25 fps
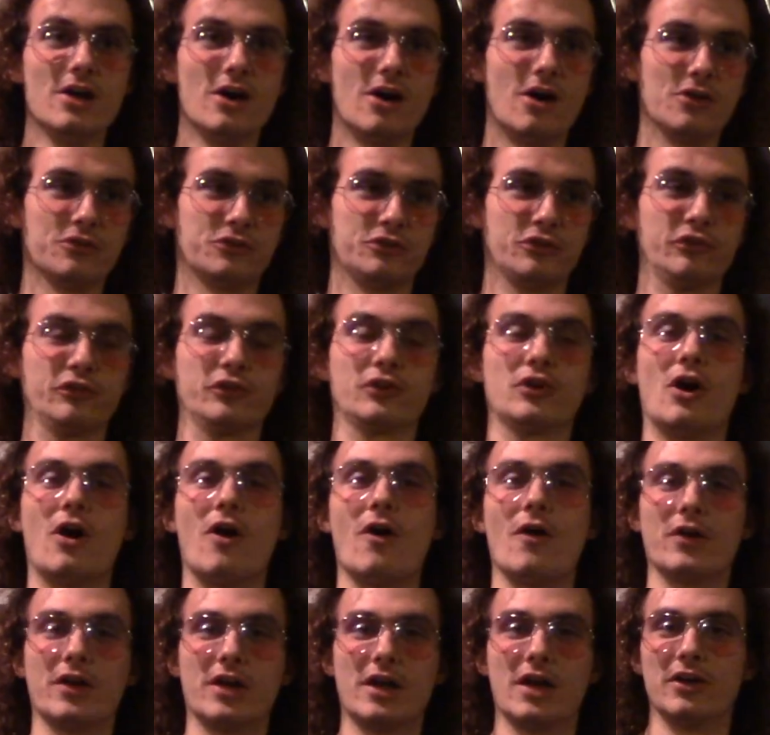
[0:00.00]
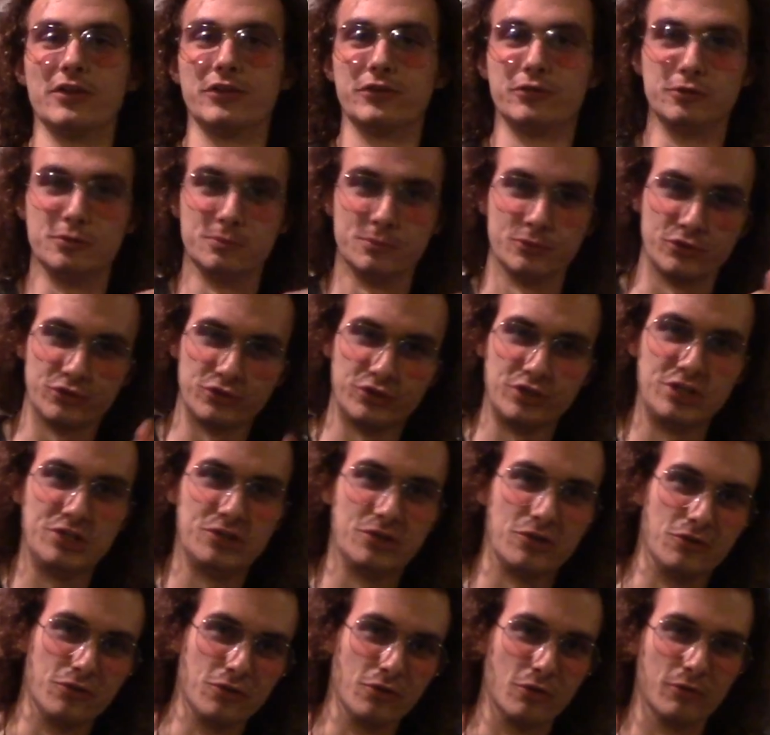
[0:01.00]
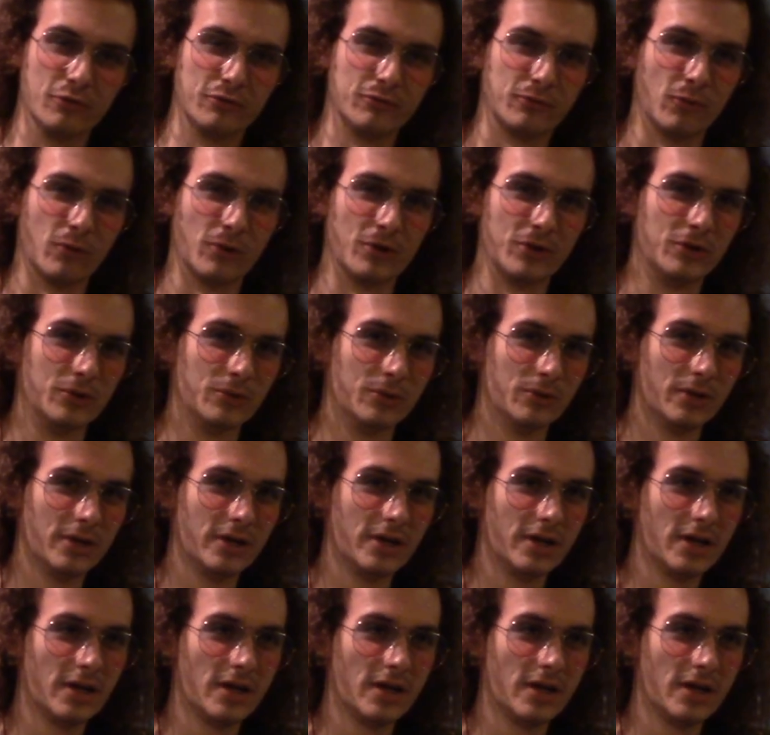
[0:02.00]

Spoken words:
on just calling out to a machine to do it for you?